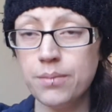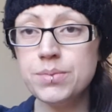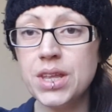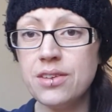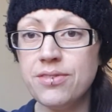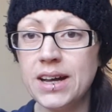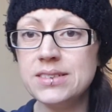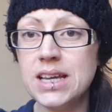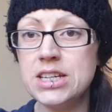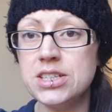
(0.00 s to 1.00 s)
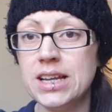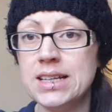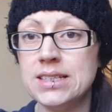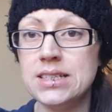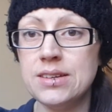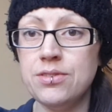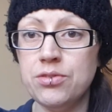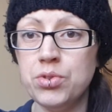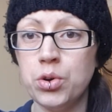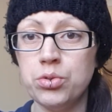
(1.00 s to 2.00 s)
So the foundation lessons, if
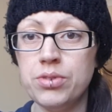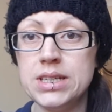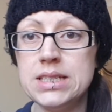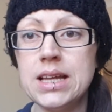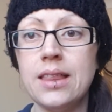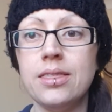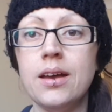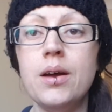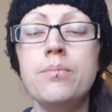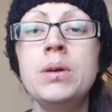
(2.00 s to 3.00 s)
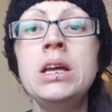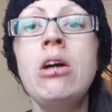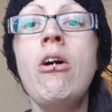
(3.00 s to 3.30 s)
you've not already done them,